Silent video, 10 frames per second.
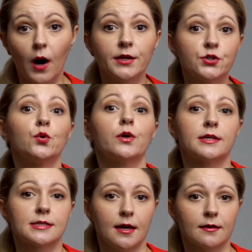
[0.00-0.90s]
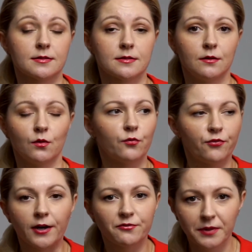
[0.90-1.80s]
I took a taxi, or
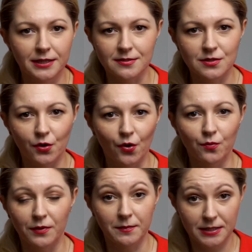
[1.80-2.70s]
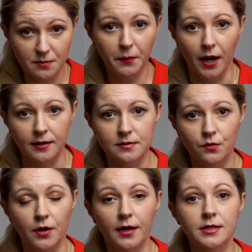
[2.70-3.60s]
5 minutes ago, maybe it's past,
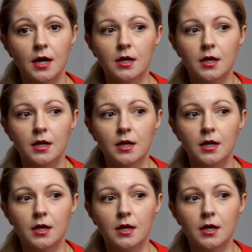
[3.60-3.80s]
right?